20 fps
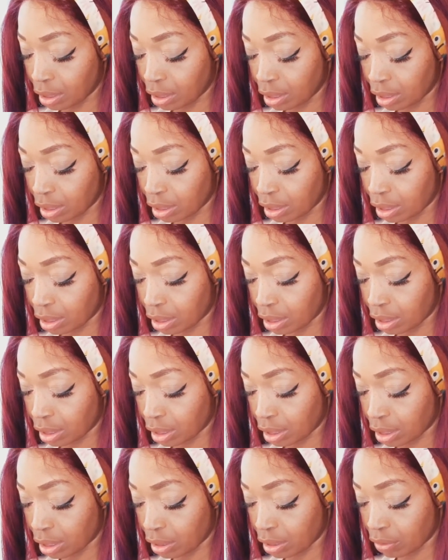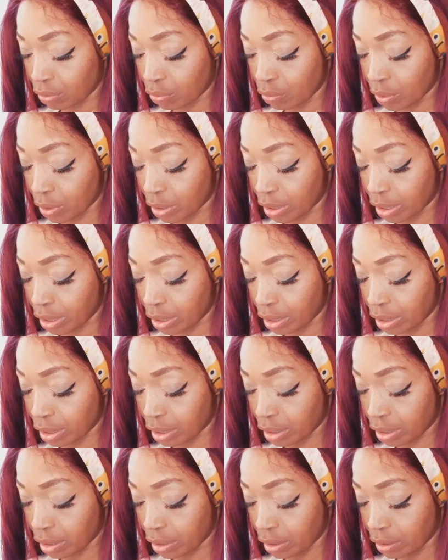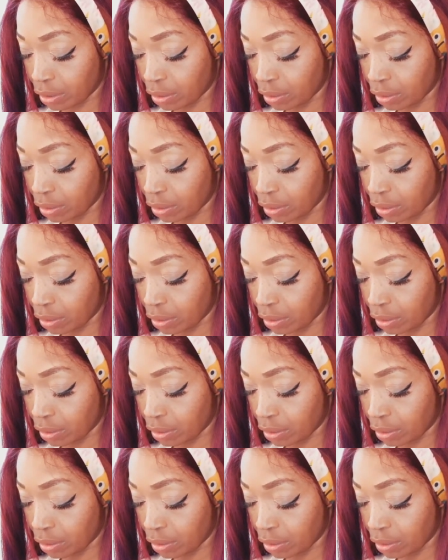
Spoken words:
let's see, where is it?